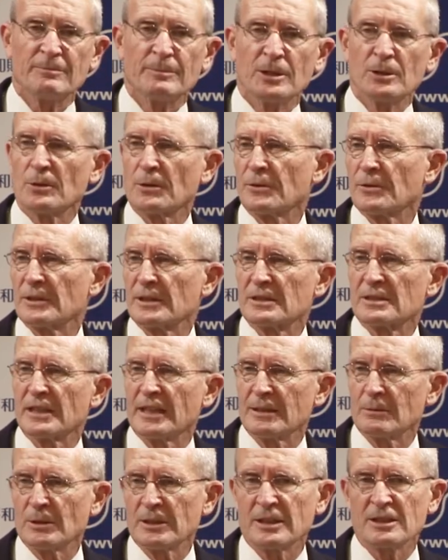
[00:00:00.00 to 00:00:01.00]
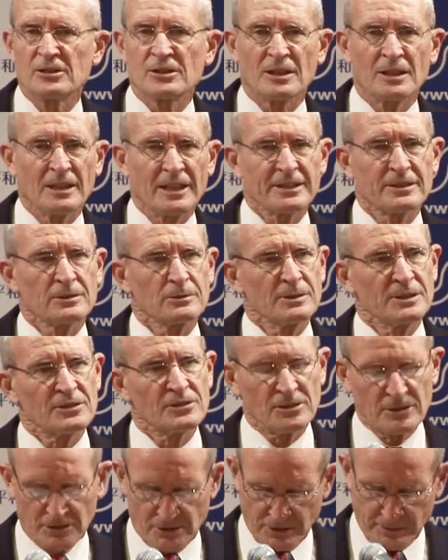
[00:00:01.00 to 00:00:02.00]
of both the Taiwanese
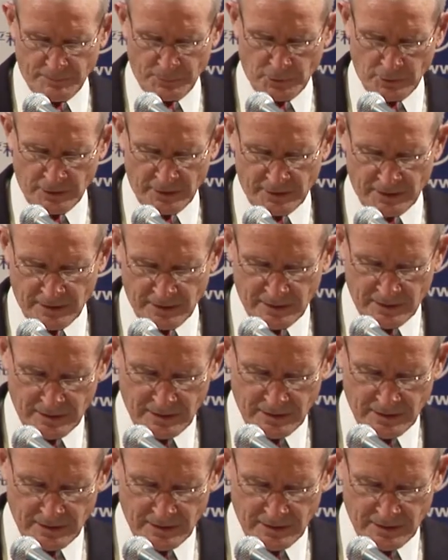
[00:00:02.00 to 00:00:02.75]
electorate's support